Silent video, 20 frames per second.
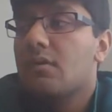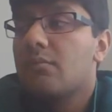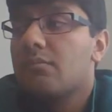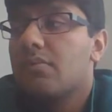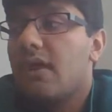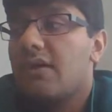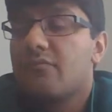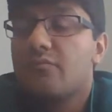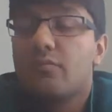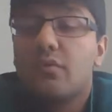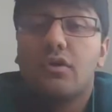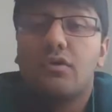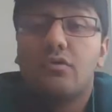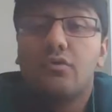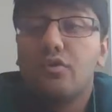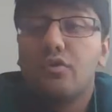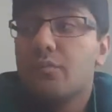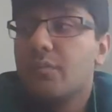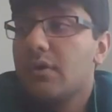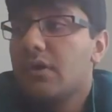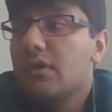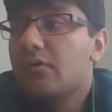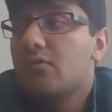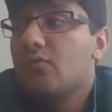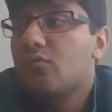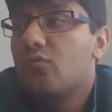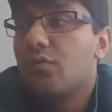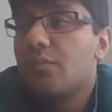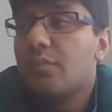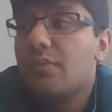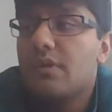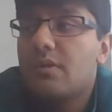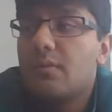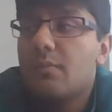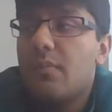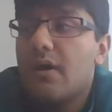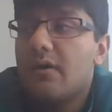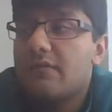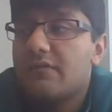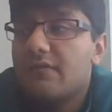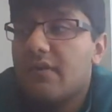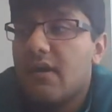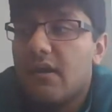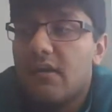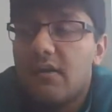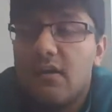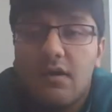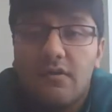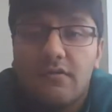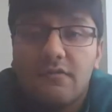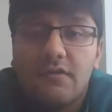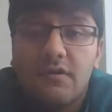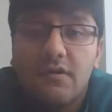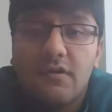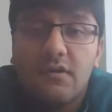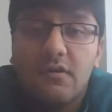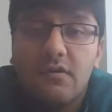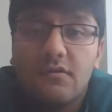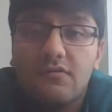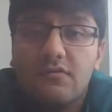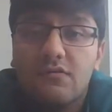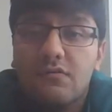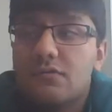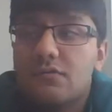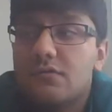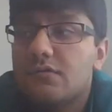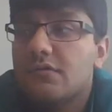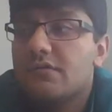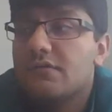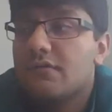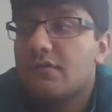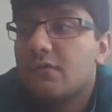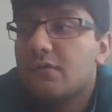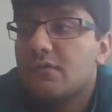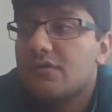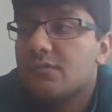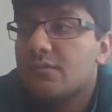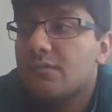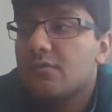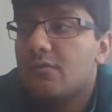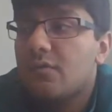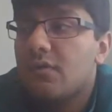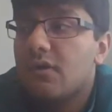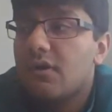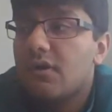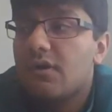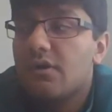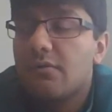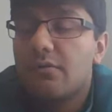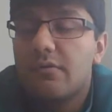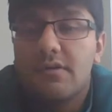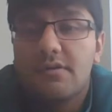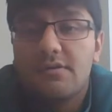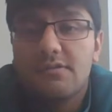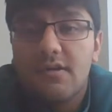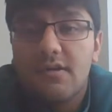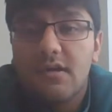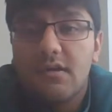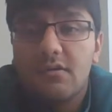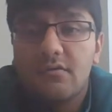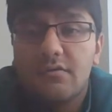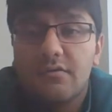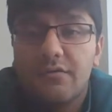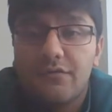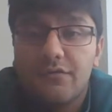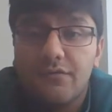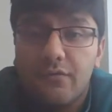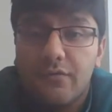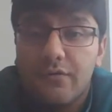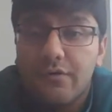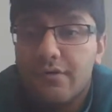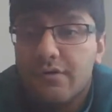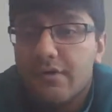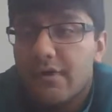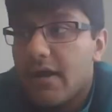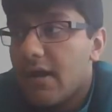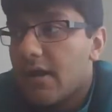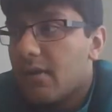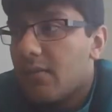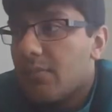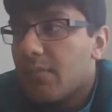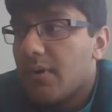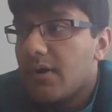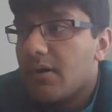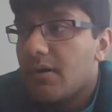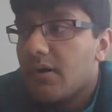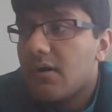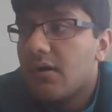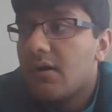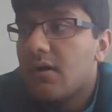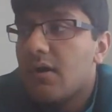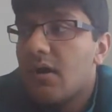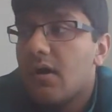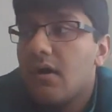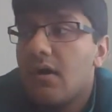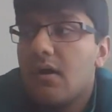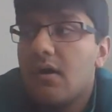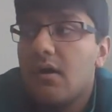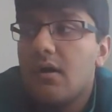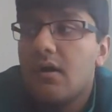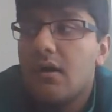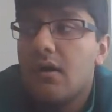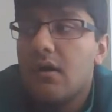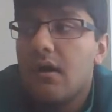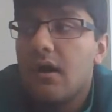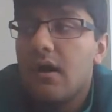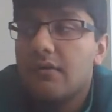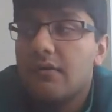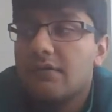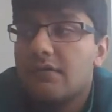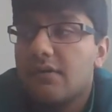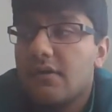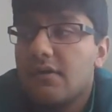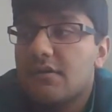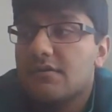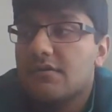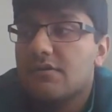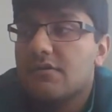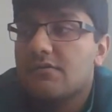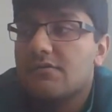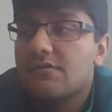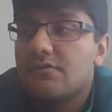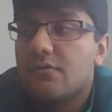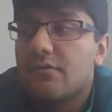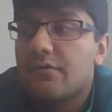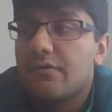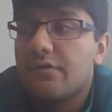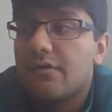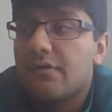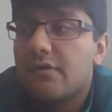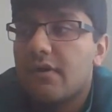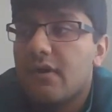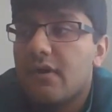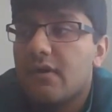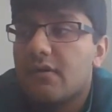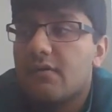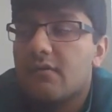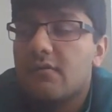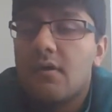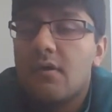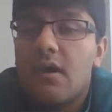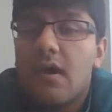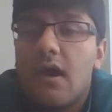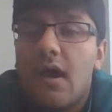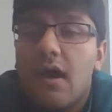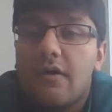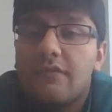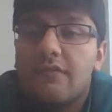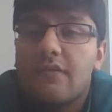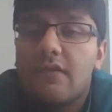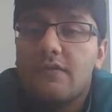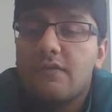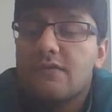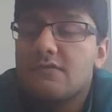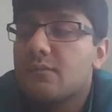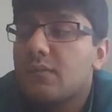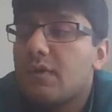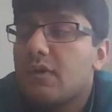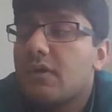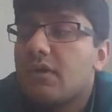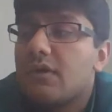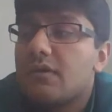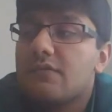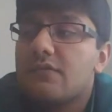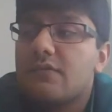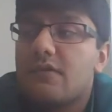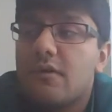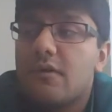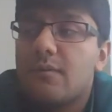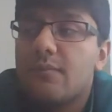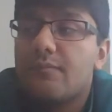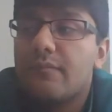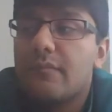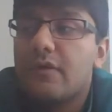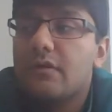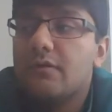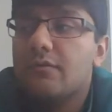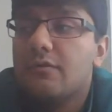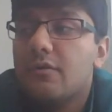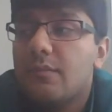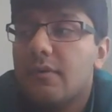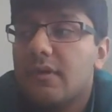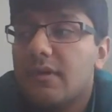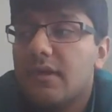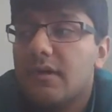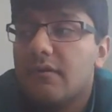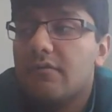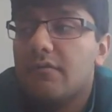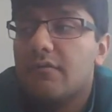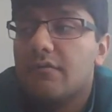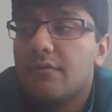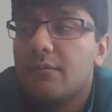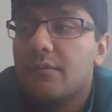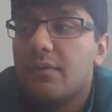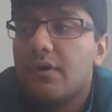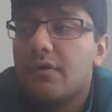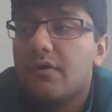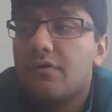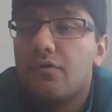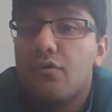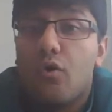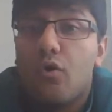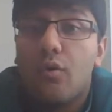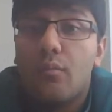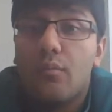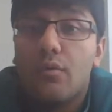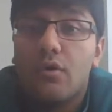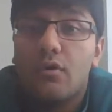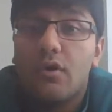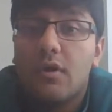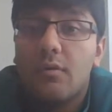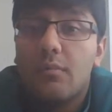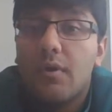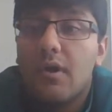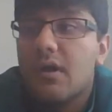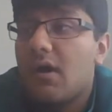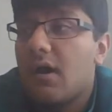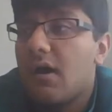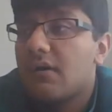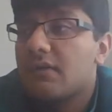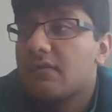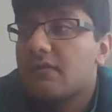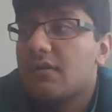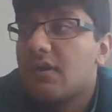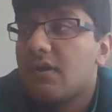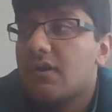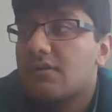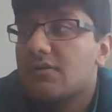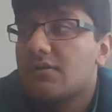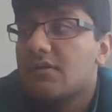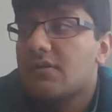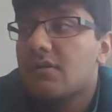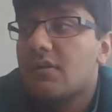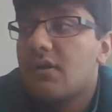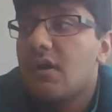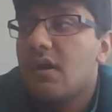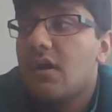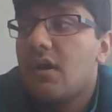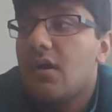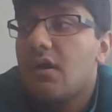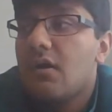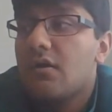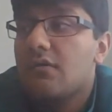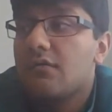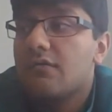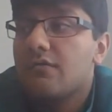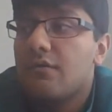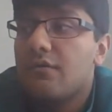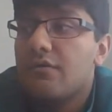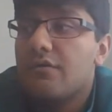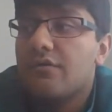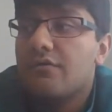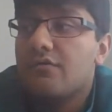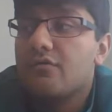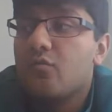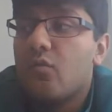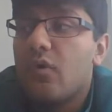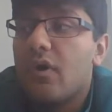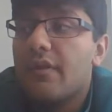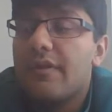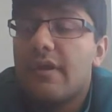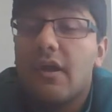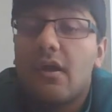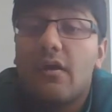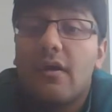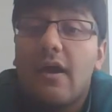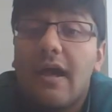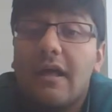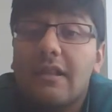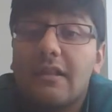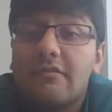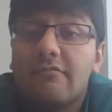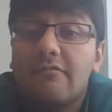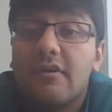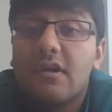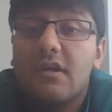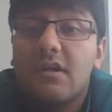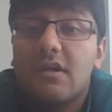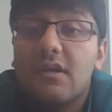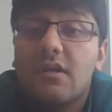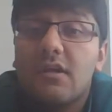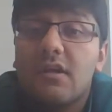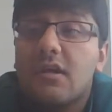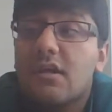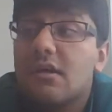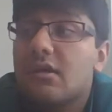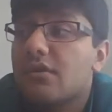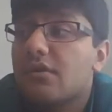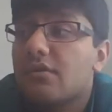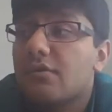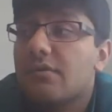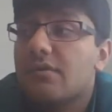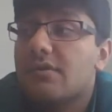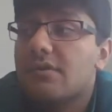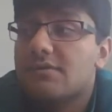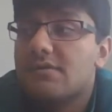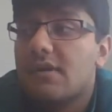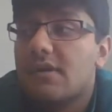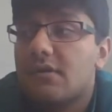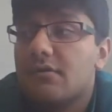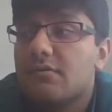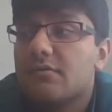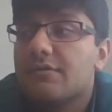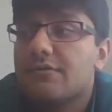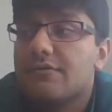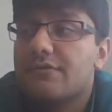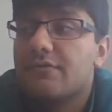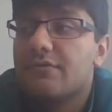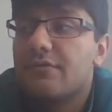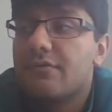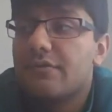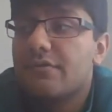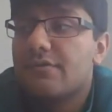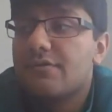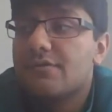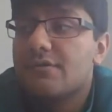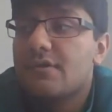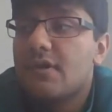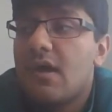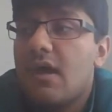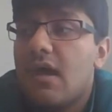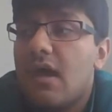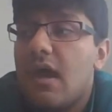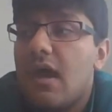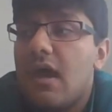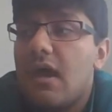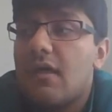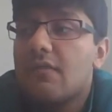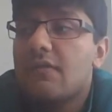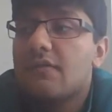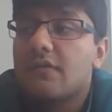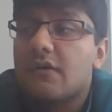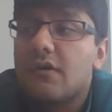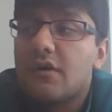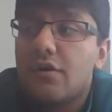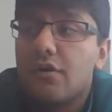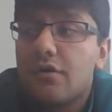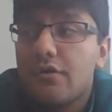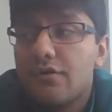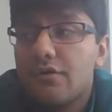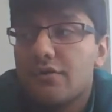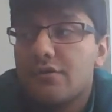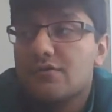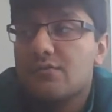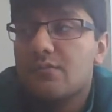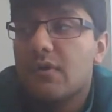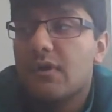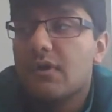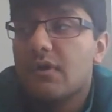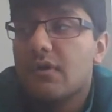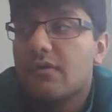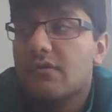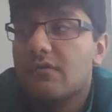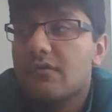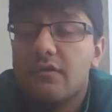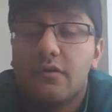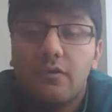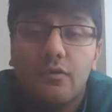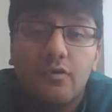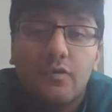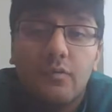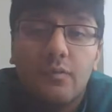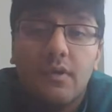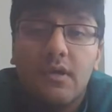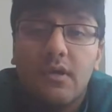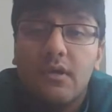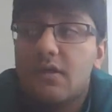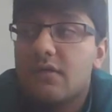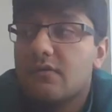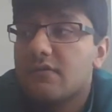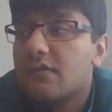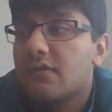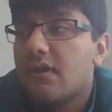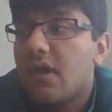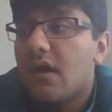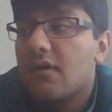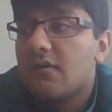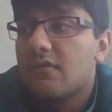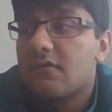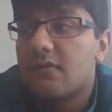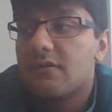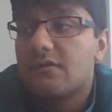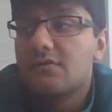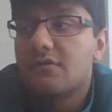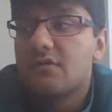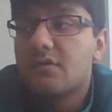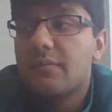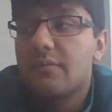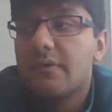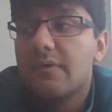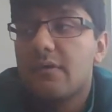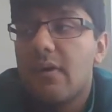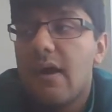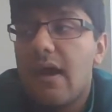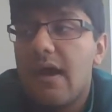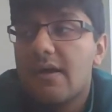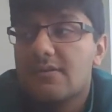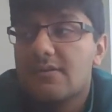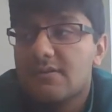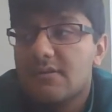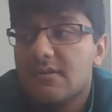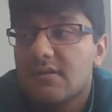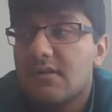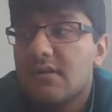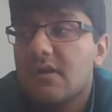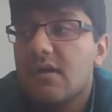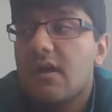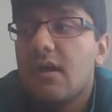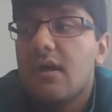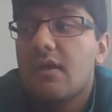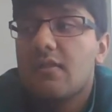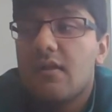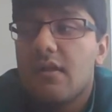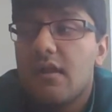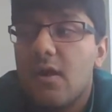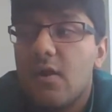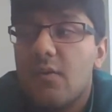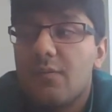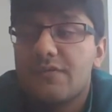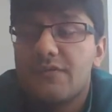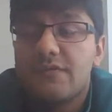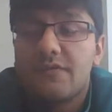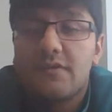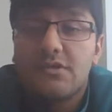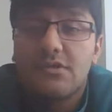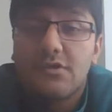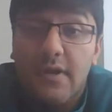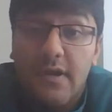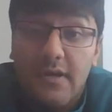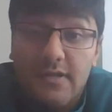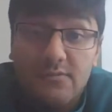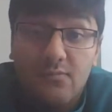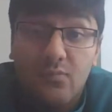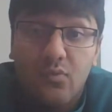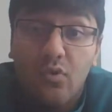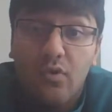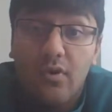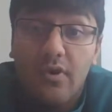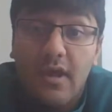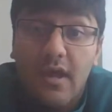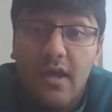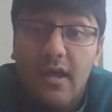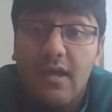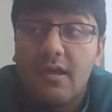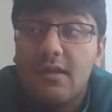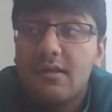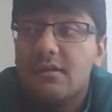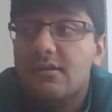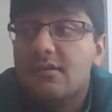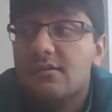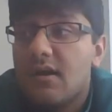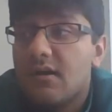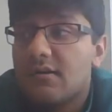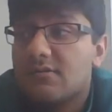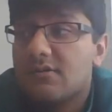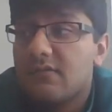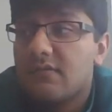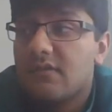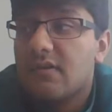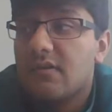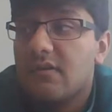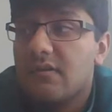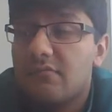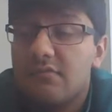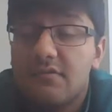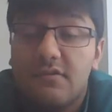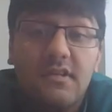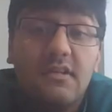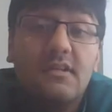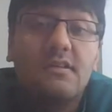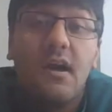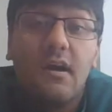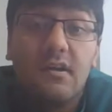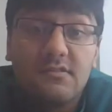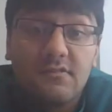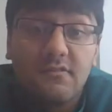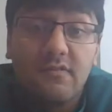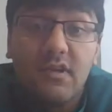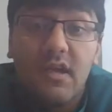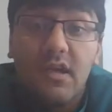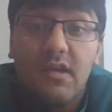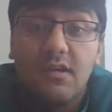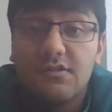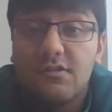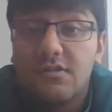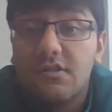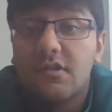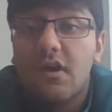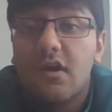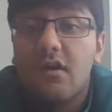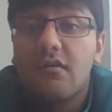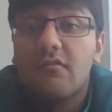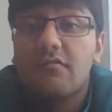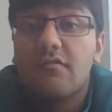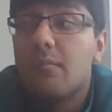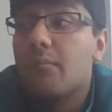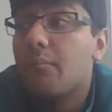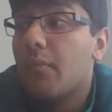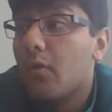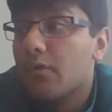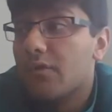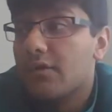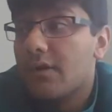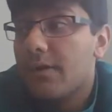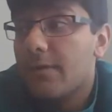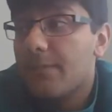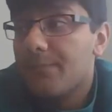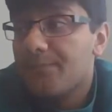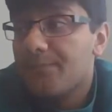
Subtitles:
plasma glutamine would be the best diagnostic to distinguish between a urea cycle disorder and a beta oxidation disorder. And I said this because glutamine levels appear normal in beta oxidation disorders while they are elevated in urea cycle disorders. And this occurs because glutamine is a non-essential amino acid that helps in the transport and detoxification of ammonia.